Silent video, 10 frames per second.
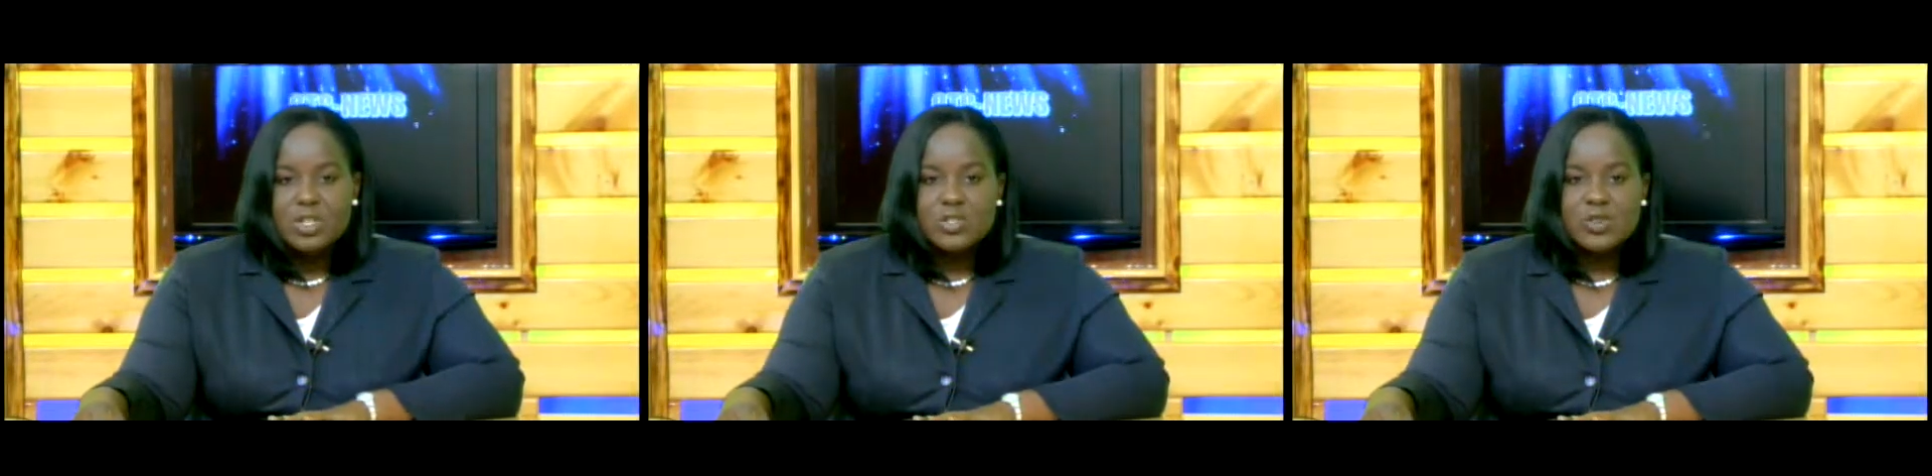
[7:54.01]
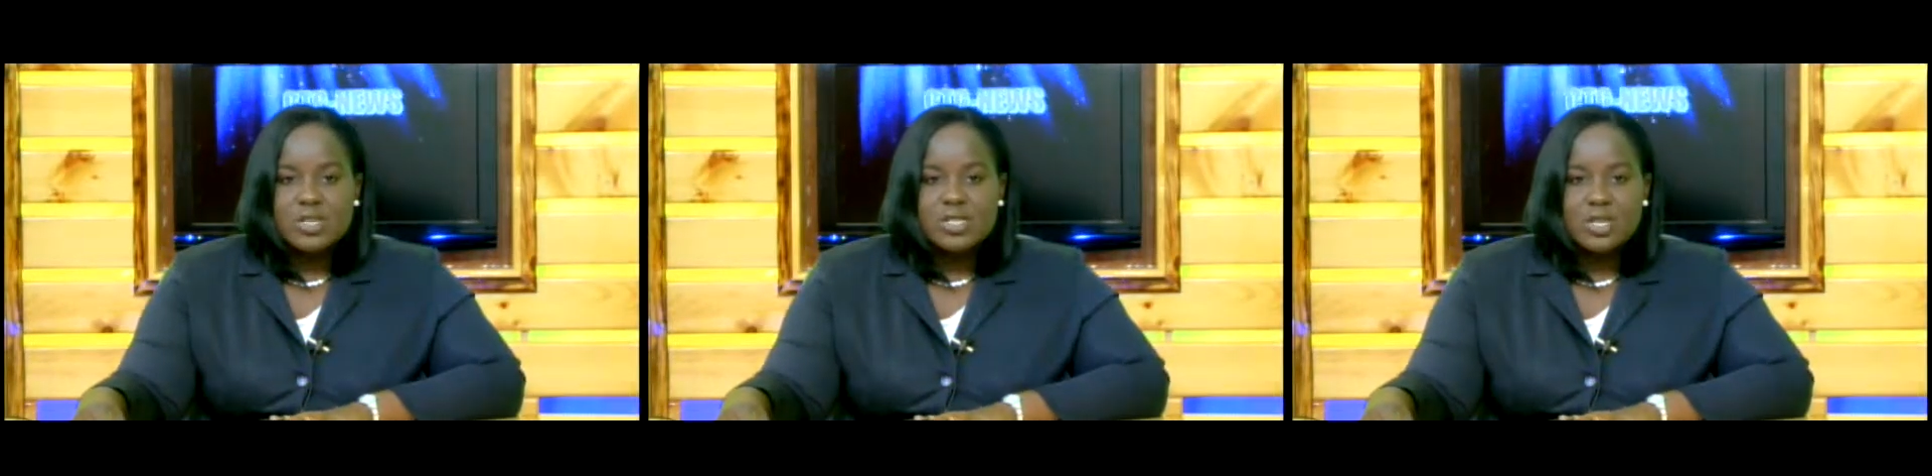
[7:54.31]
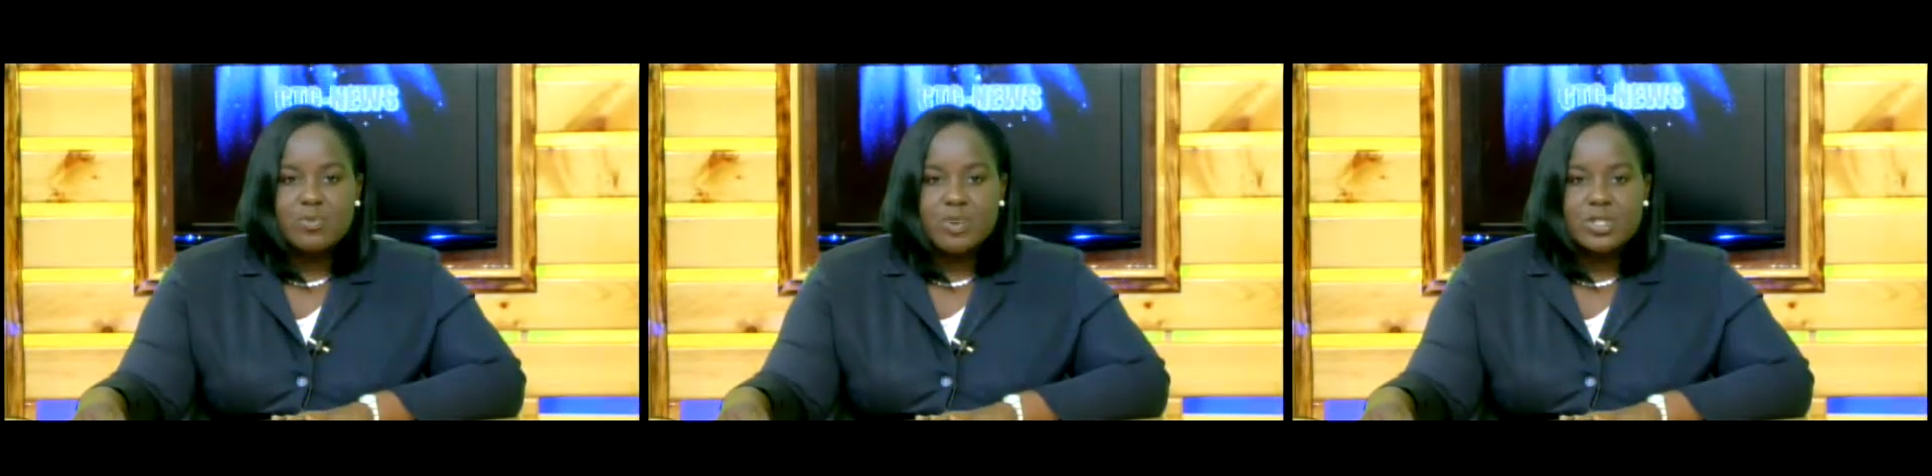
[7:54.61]
During the
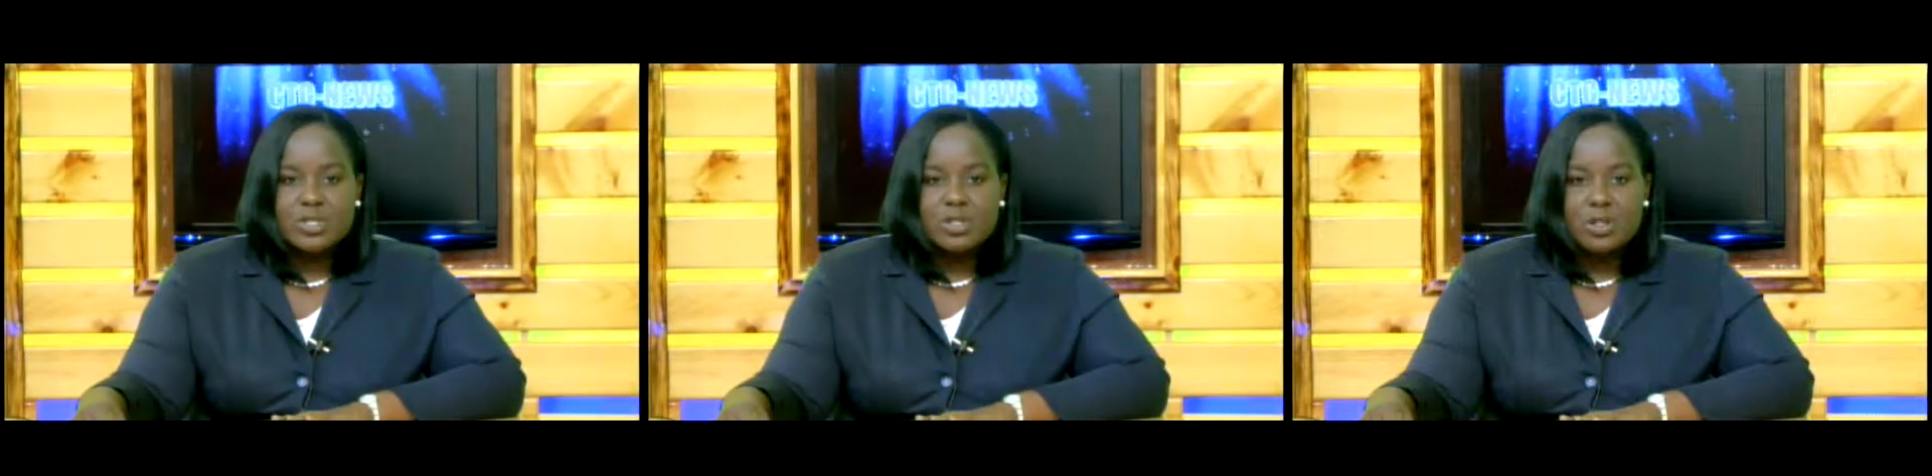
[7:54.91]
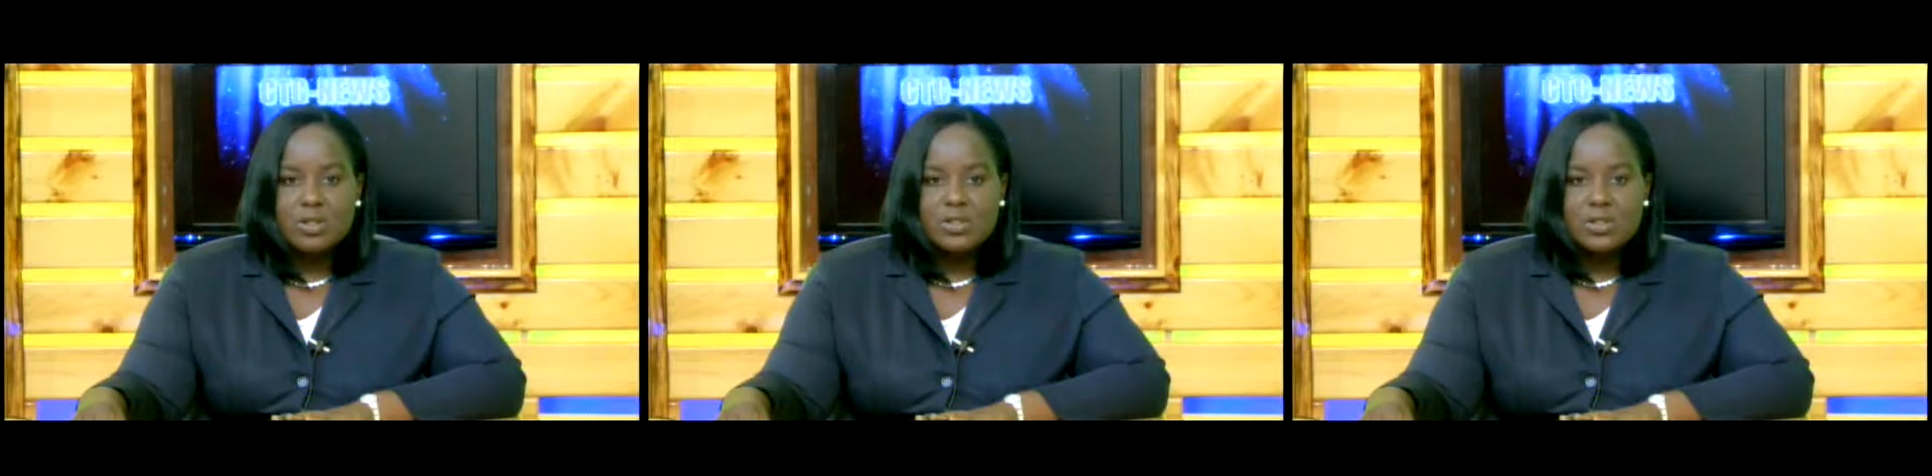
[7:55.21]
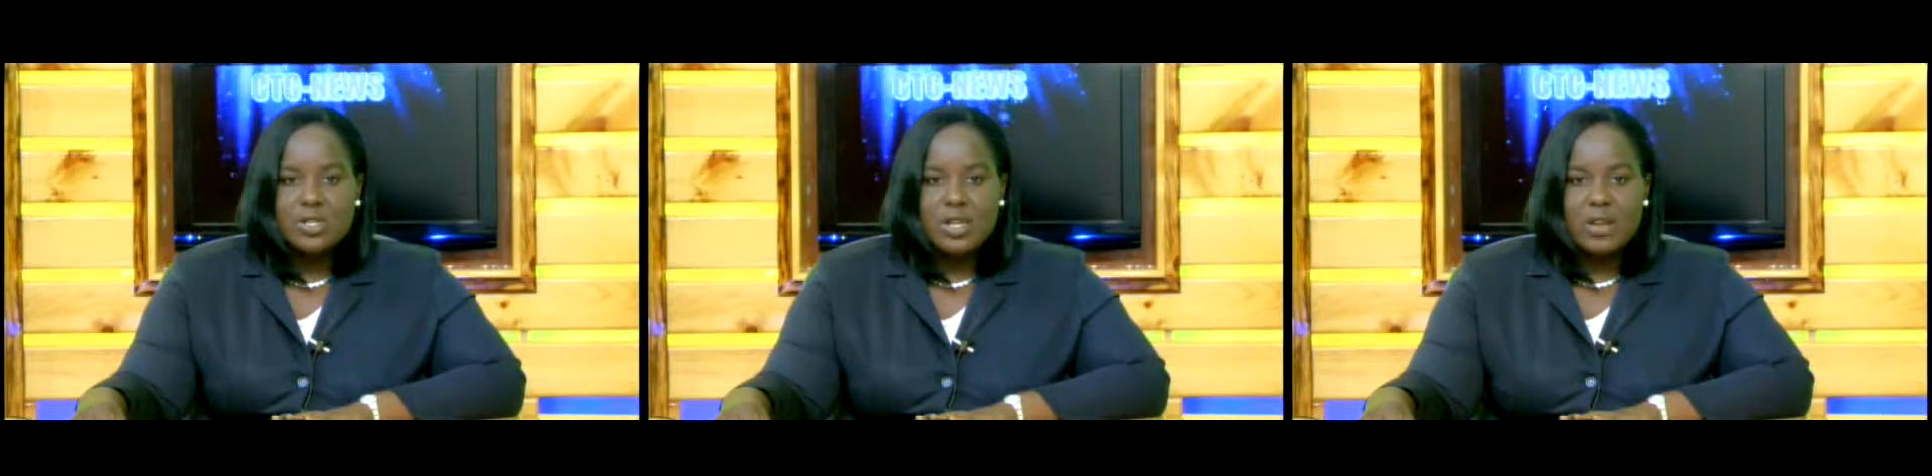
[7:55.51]
celebrations on the 30th